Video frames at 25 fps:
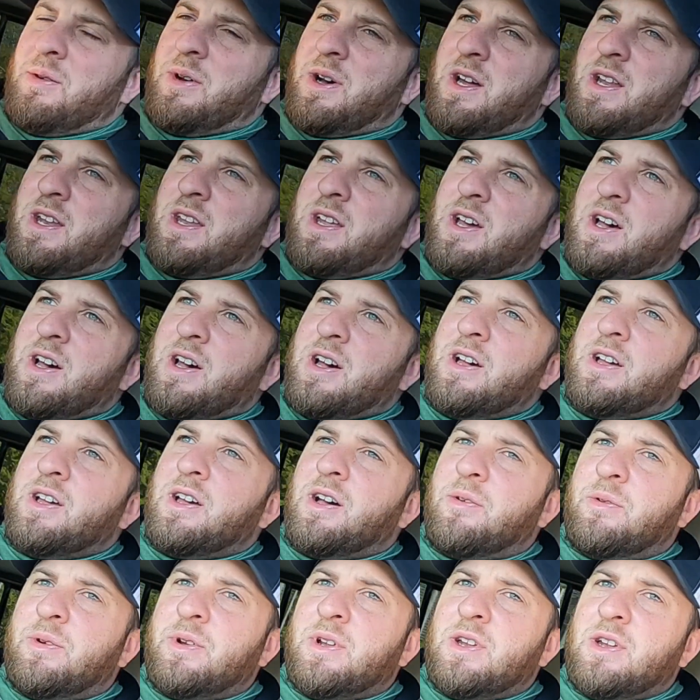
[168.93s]
But
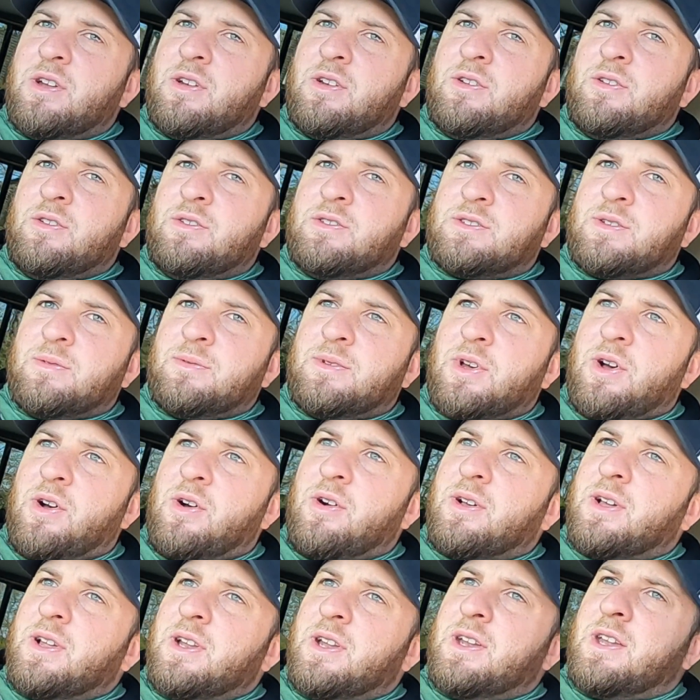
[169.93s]
I wanted to do some
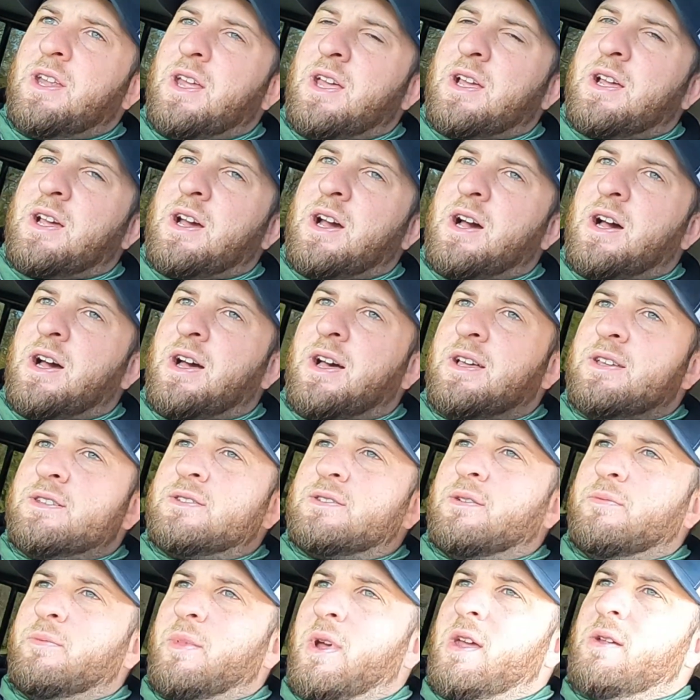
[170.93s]
talking today,
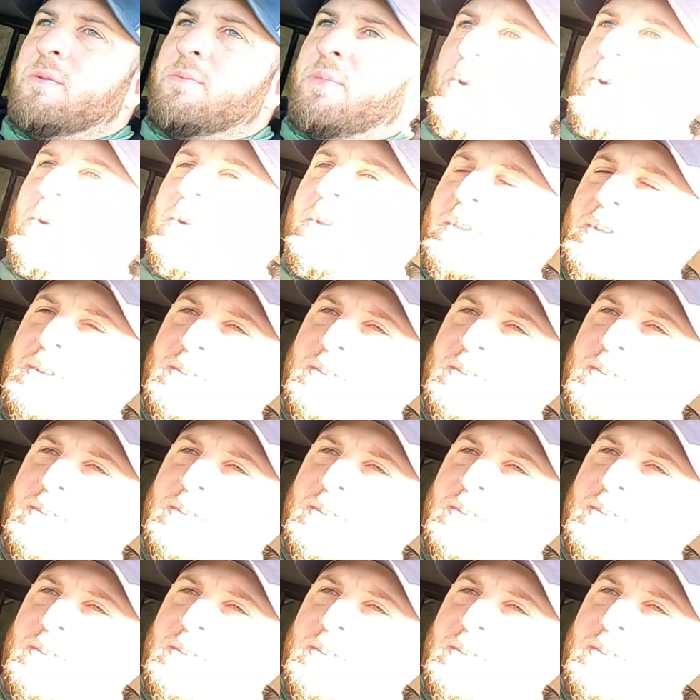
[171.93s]
guys. The main part of